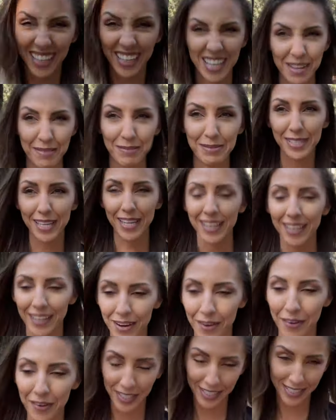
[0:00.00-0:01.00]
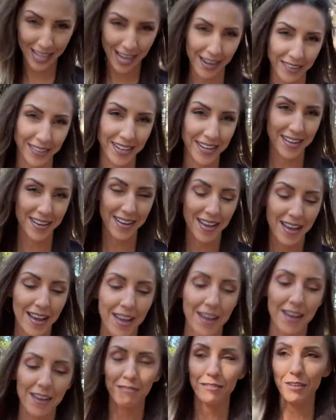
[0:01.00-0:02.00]
keeps going down
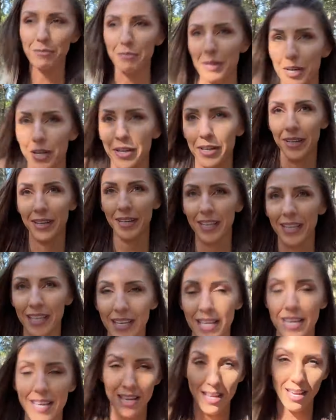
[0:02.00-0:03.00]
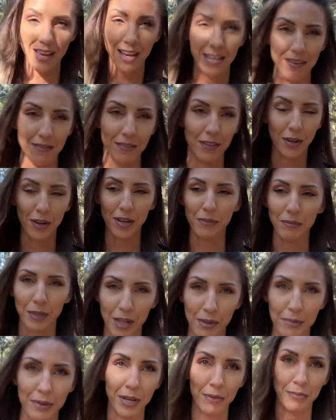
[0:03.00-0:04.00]
from here. Even though I am
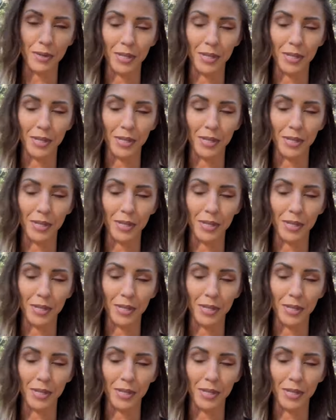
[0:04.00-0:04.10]
climbing up a